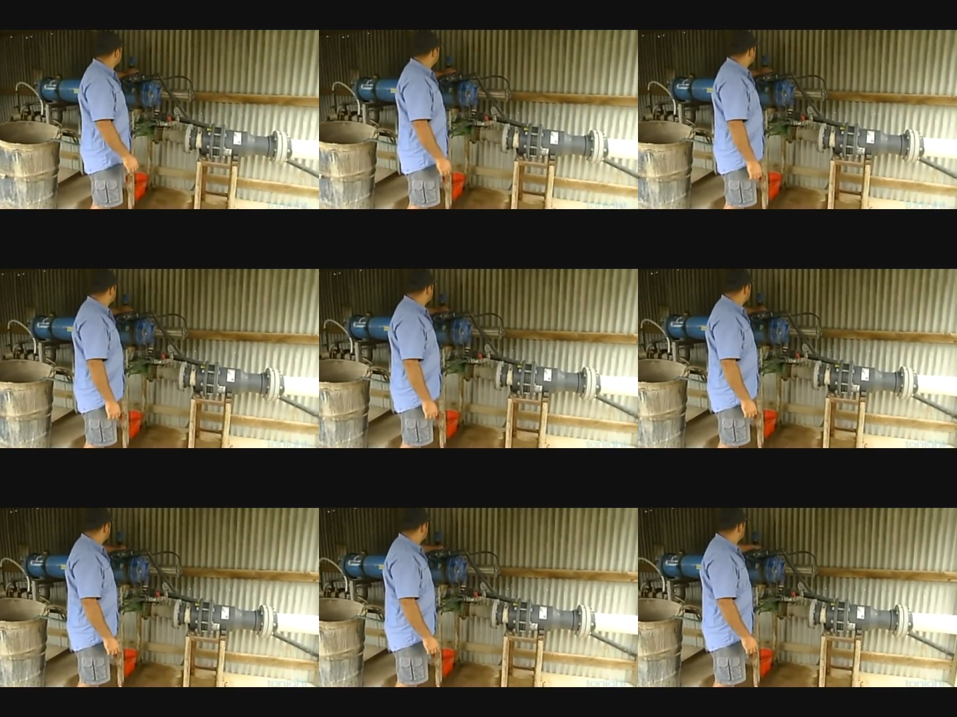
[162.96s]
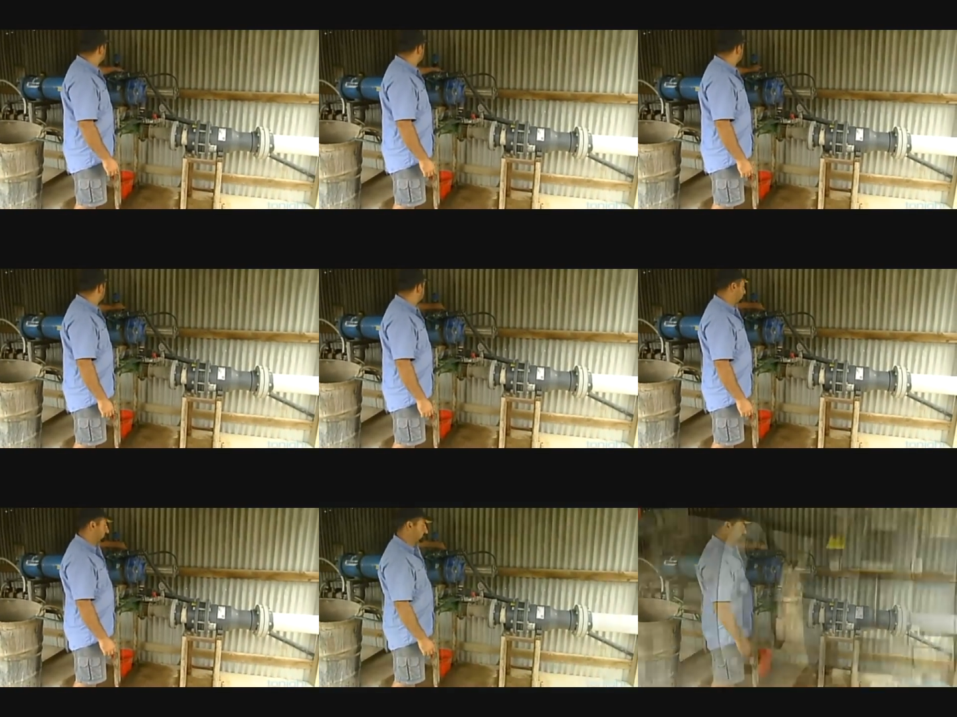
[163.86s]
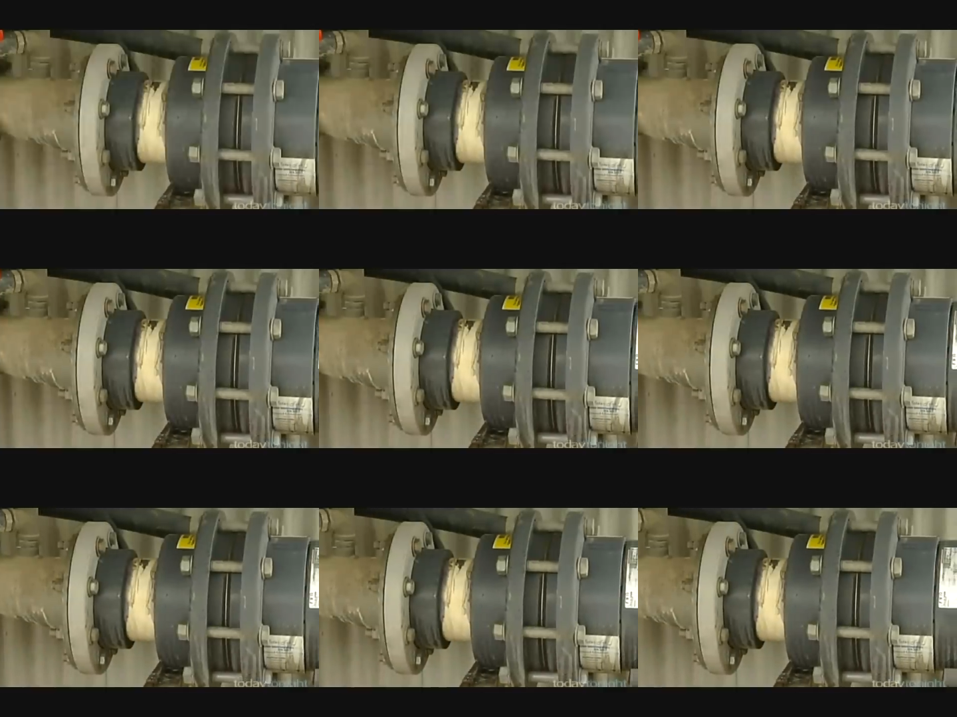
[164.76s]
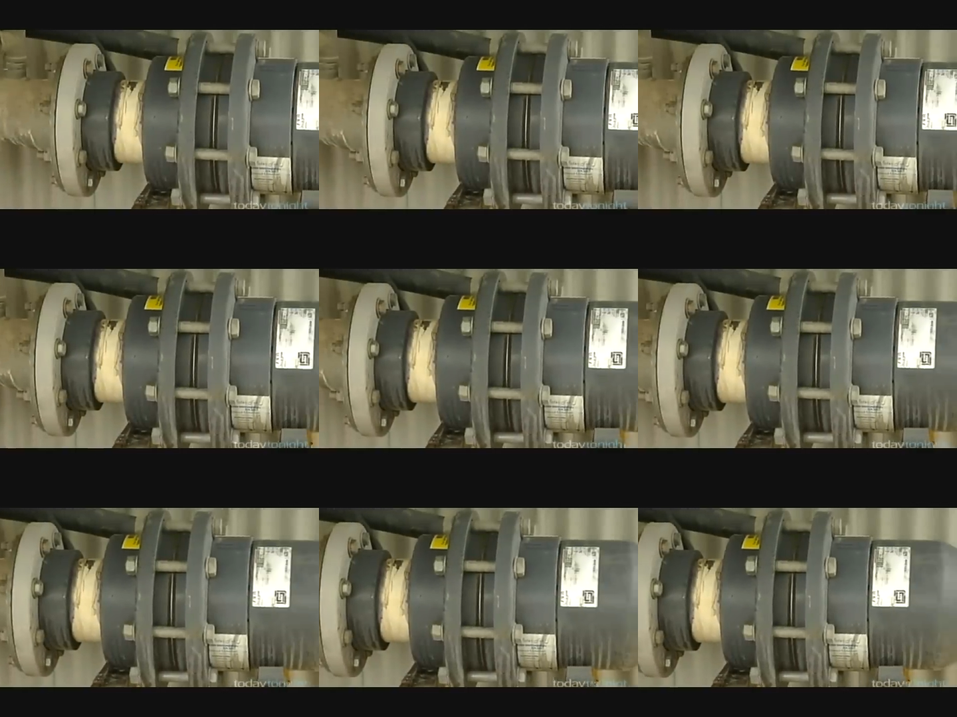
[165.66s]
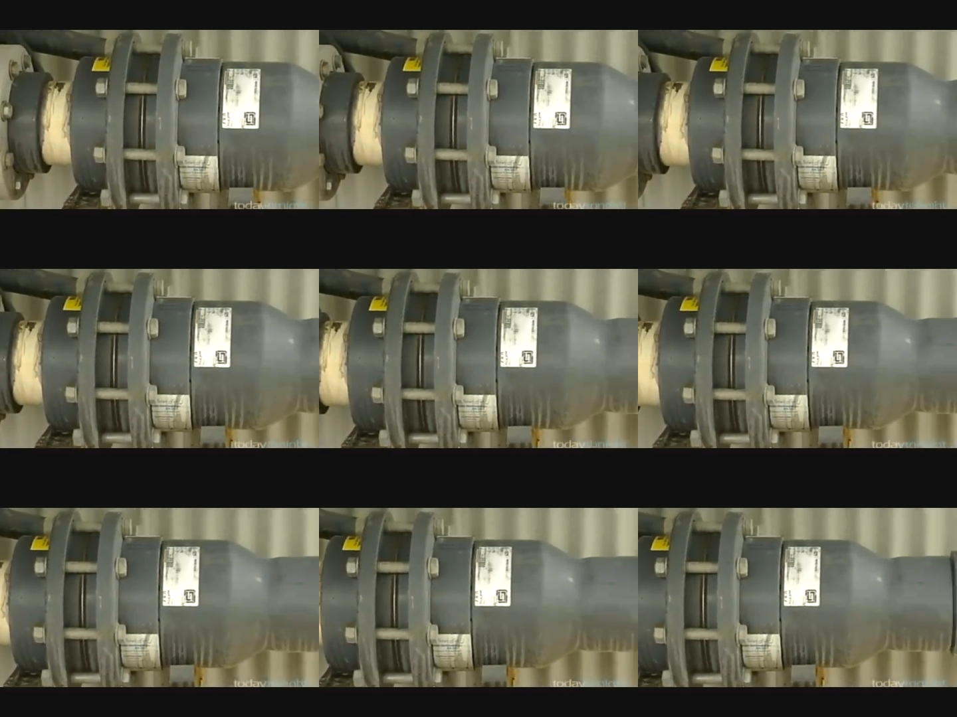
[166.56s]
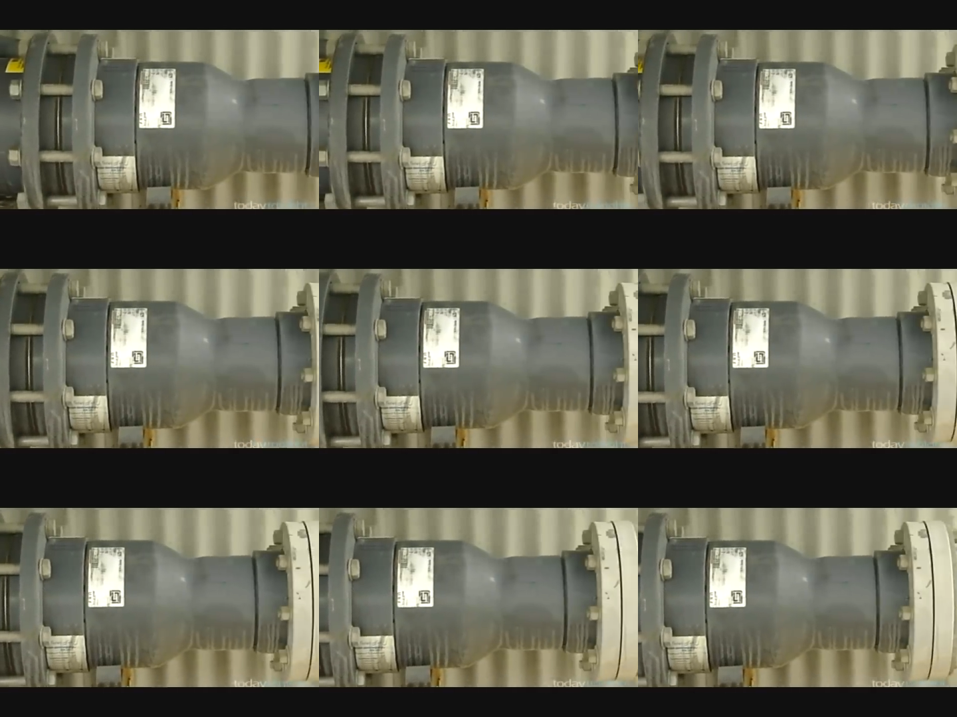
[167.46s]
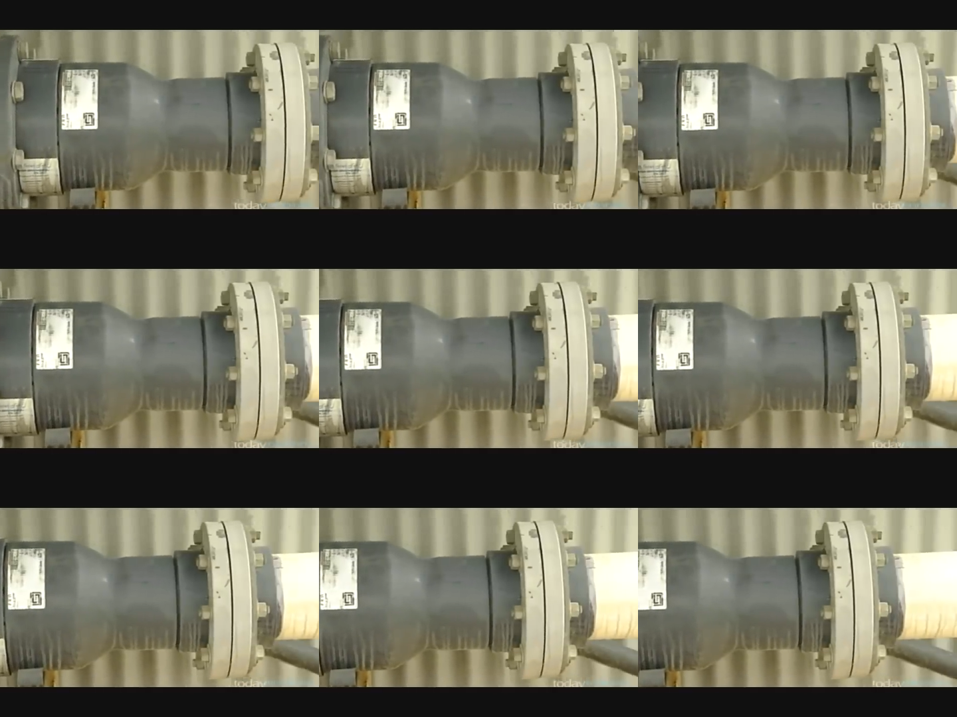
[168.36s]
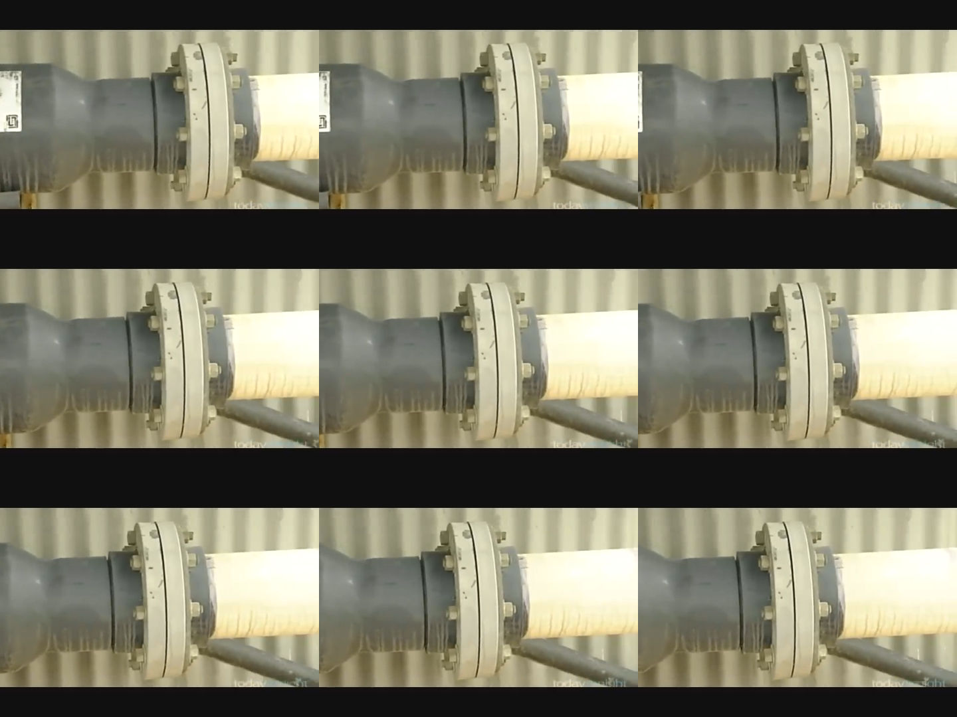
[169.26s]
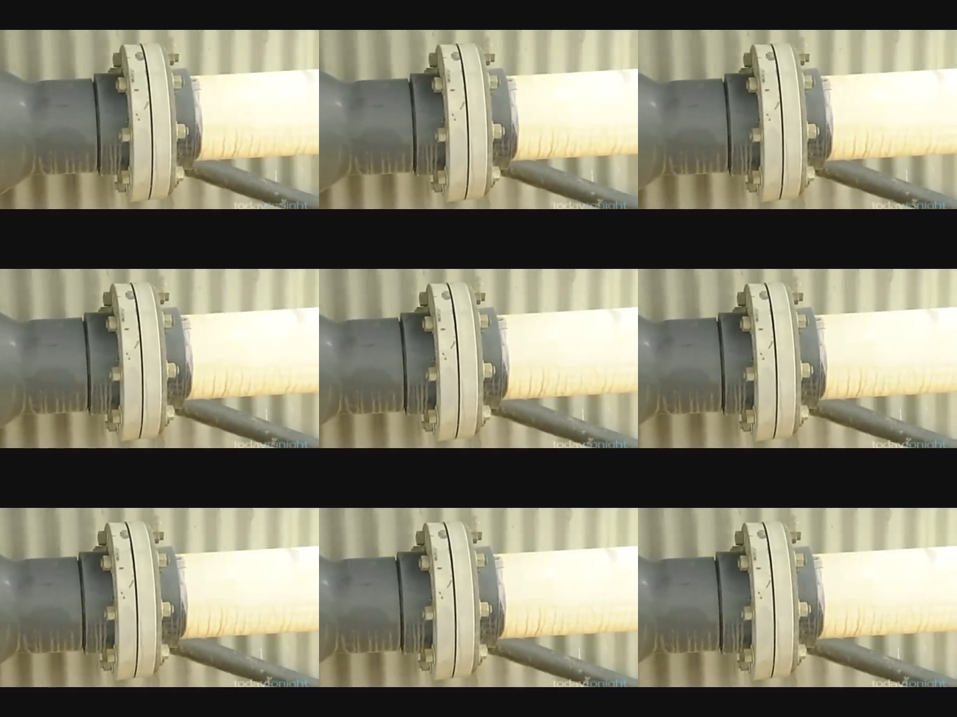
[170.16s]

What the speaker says: (no speaker visible)